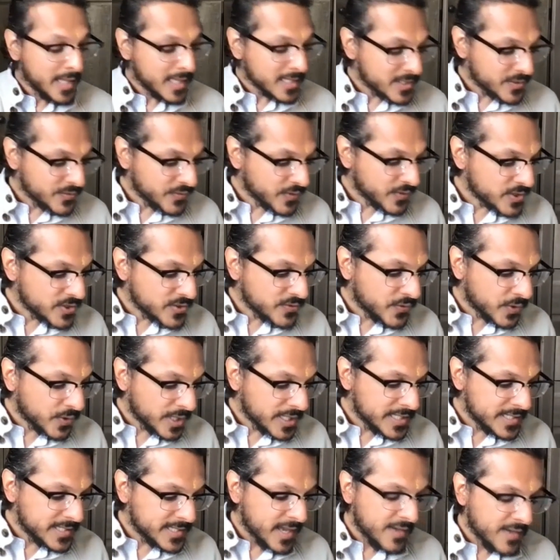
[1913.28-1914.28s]
That's verse
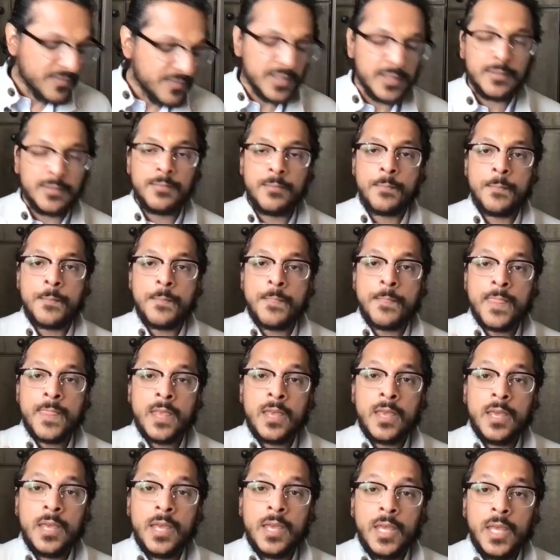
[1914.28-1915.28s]
47.
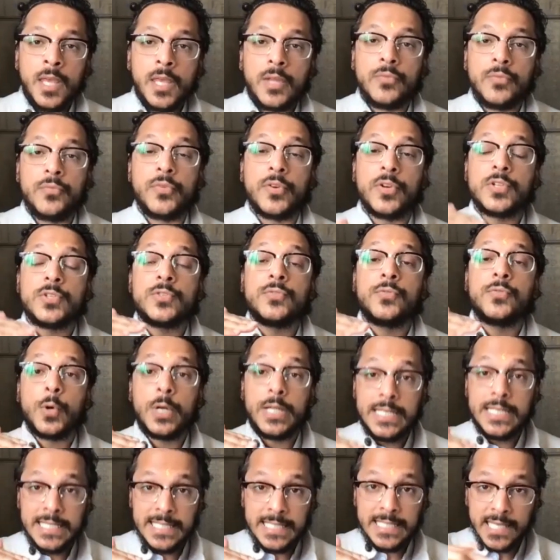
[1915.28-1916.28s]
In verse
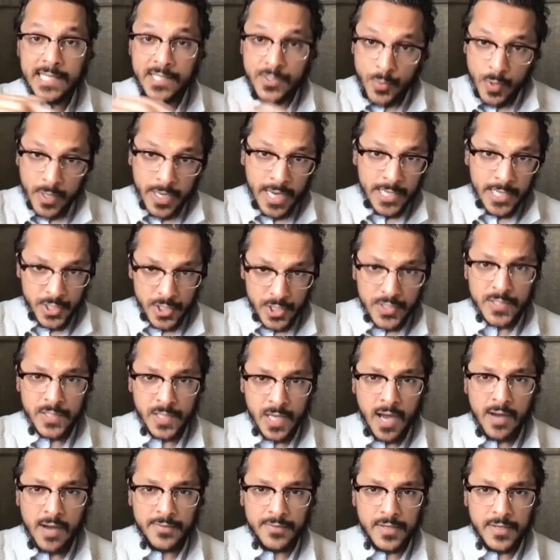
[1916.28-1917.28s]
46, what I
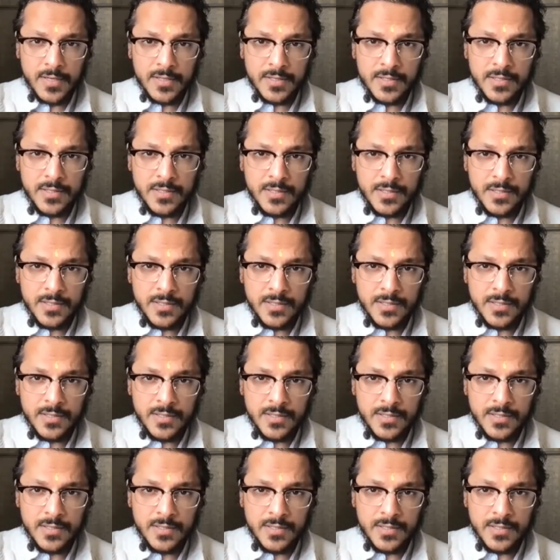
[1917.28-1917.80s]
just covered,